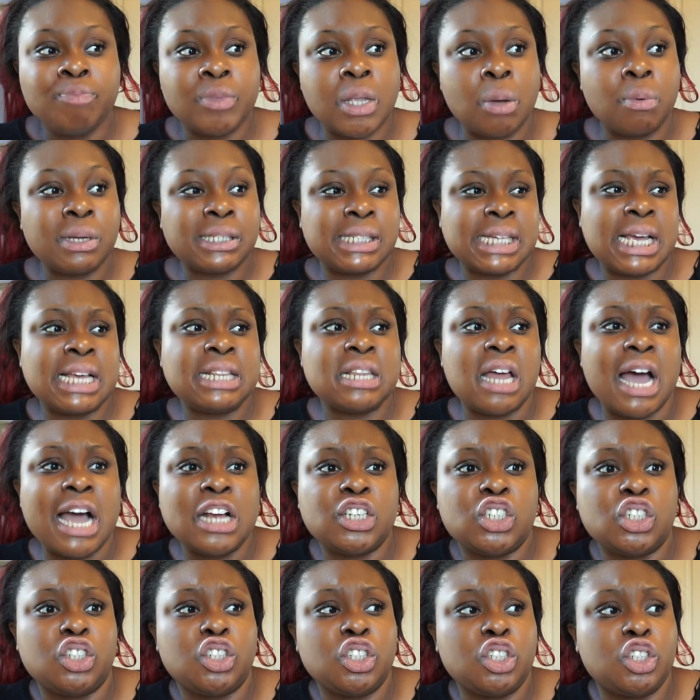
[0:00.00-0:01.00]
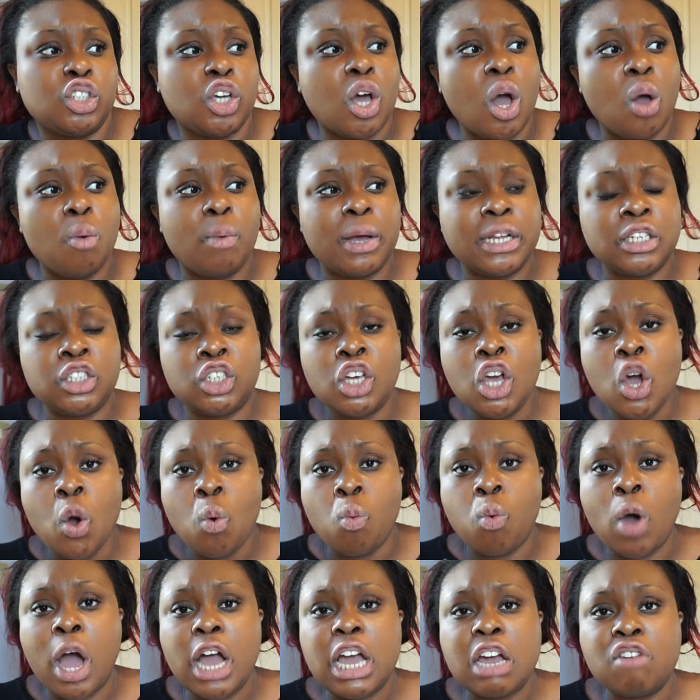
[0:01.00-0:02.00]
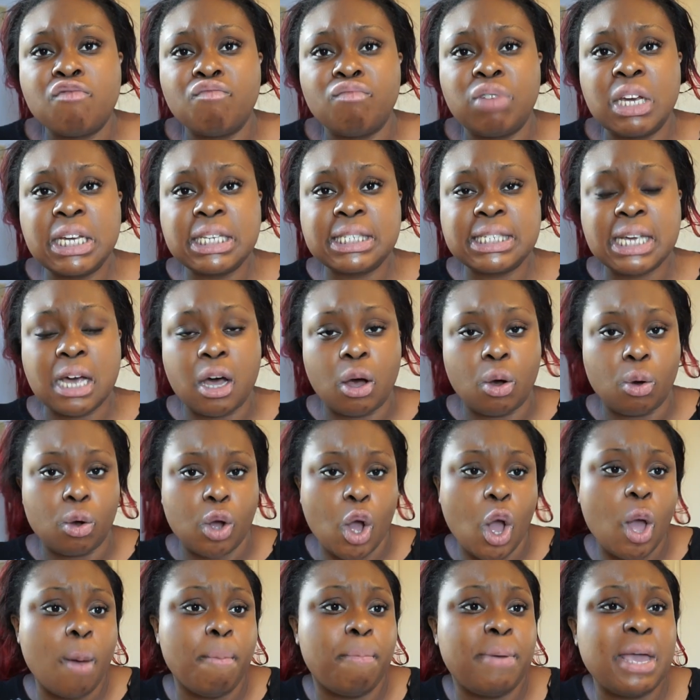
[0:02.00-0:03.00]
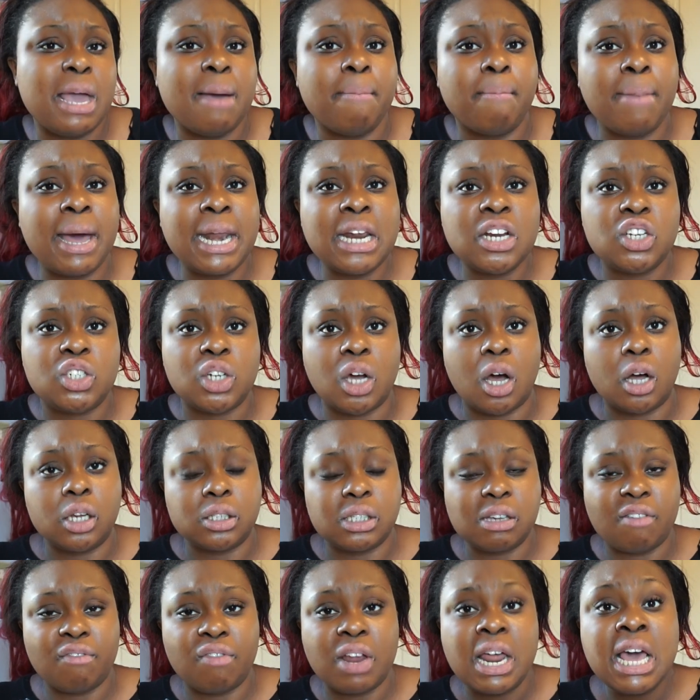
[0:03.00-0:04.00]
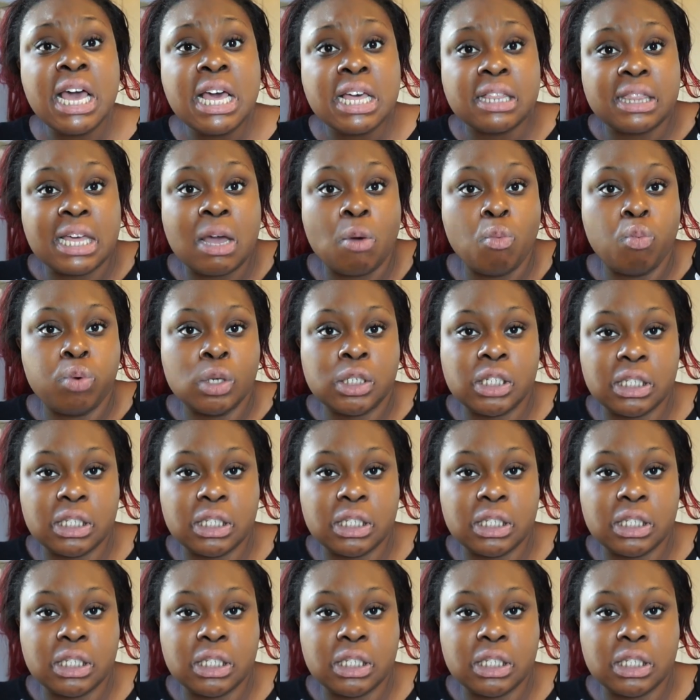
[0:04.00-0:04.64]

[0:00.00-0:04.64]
They were saying that I should just go and work in retail, go be a manager or something. They